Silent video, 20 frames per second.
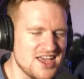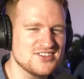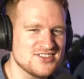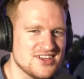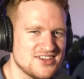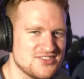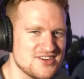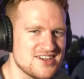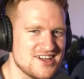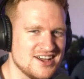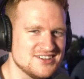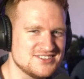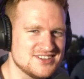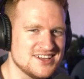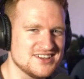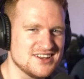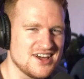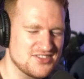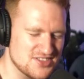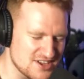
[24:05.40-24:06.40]
Yes, I think I
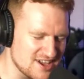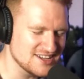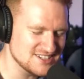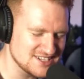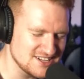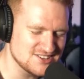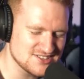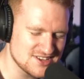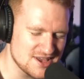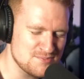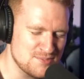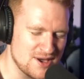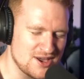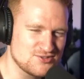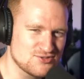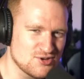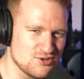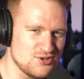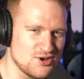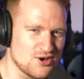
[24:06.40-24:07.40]
did. I think I did say
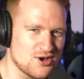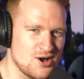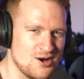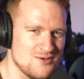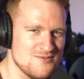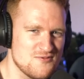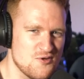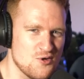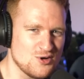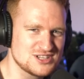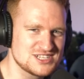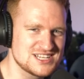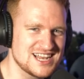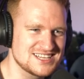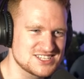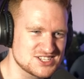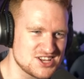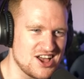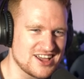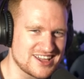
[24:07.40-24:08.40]
patreon.com forward
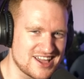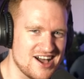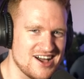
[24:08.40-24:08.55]
slash Sci